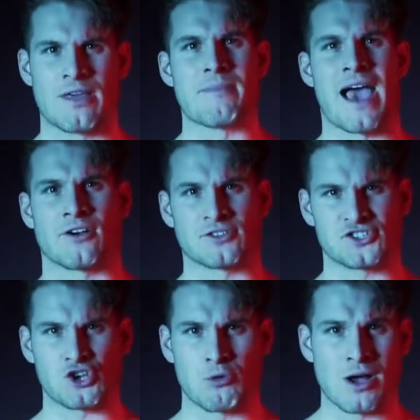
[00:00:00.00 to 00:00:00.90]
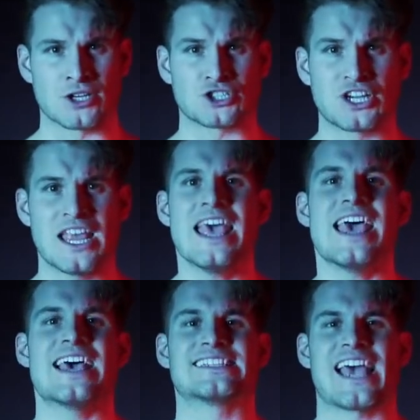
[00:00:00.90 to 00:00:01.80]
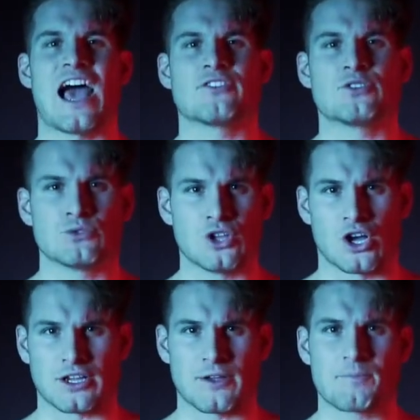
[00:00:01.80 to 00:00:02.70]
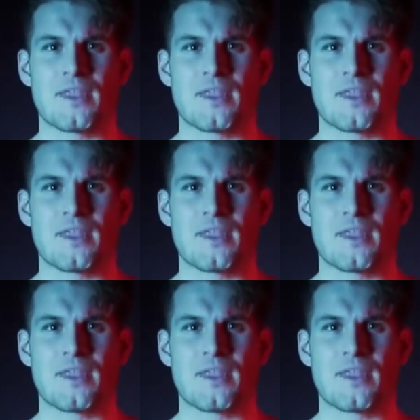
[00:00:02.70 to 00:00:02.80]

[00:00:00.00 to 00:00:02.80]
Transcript: that matters so much as how you look,